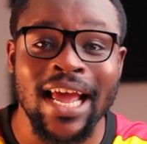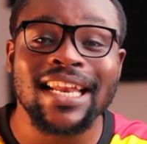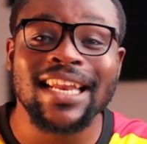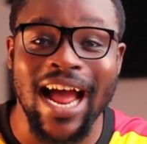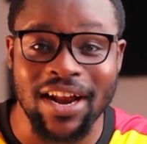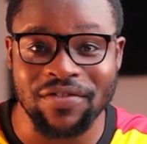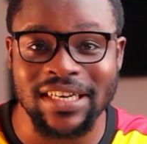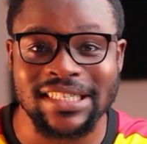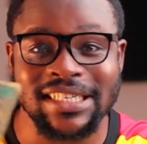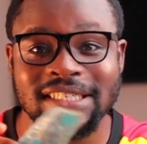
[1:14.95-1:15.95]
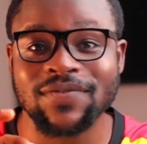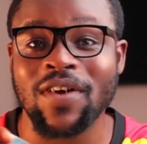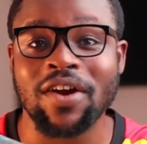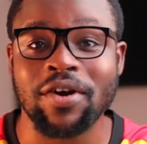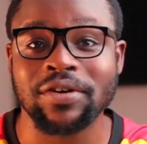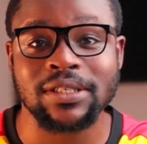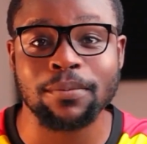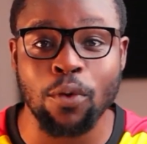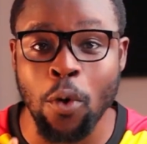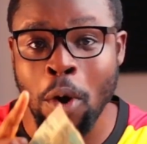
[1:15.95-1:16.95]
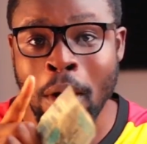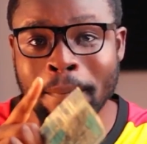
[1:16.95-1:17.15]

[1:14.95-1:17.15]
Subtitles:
the 100 cedis. Very, very simple.